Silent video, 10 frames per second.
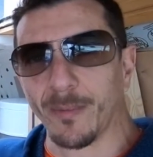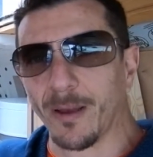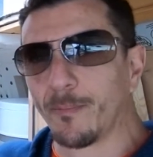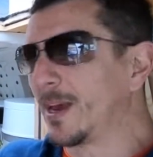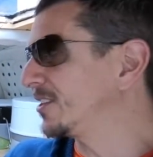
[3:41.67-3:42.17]
my
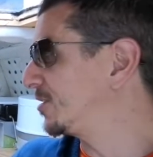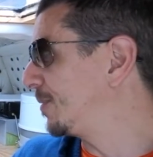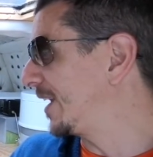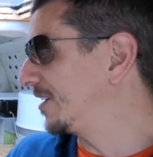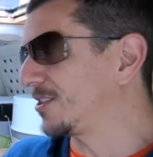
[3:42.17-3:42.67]
bench
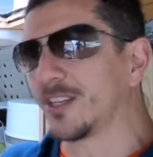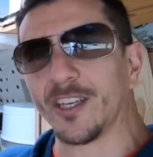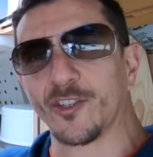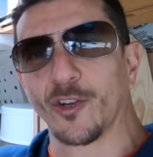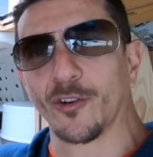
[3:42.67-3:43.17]
space
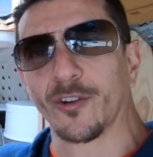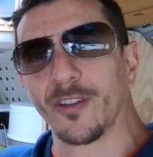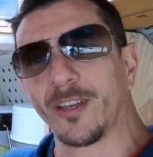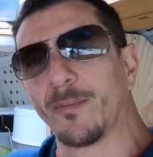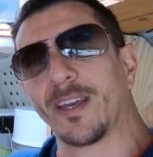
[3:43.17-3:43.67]
is
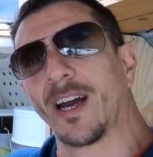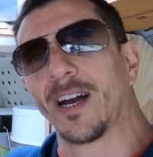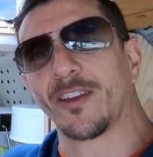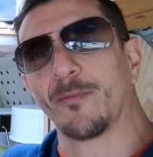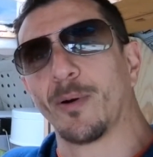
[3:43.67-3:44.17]
currently being
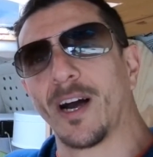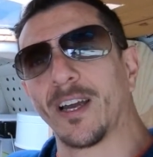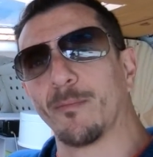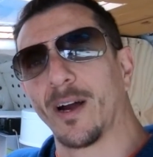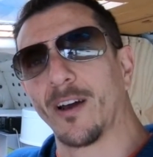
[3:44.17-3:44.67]

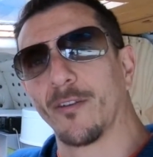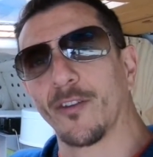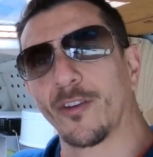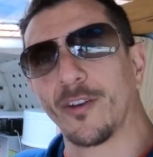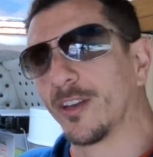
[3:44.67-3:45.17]
occupied by all
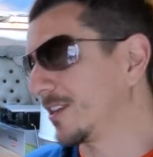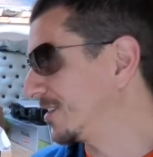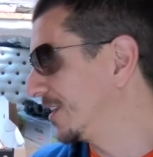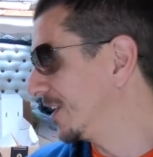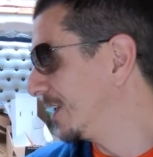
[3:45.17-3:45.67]
the
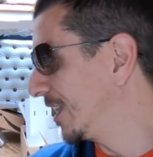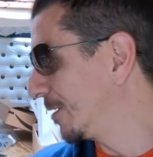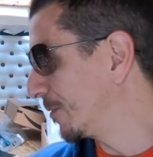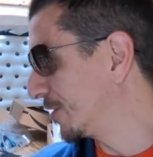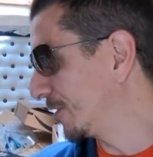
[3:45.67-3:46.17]
goodies.
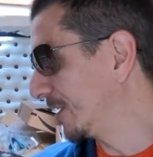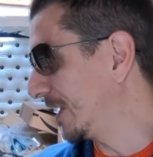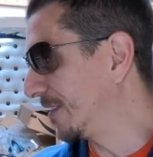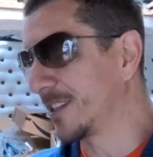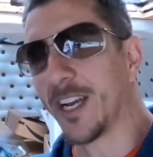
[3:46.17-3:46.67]
Let me turn
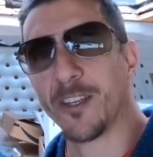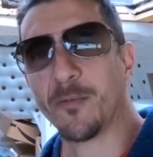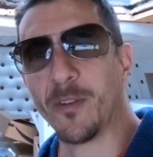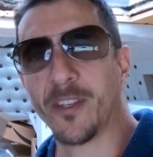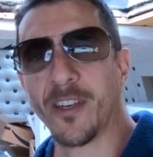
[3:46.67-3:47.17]
down this house
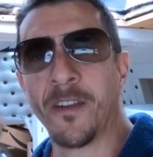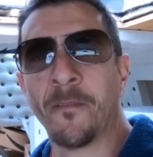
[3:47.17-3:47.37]
music.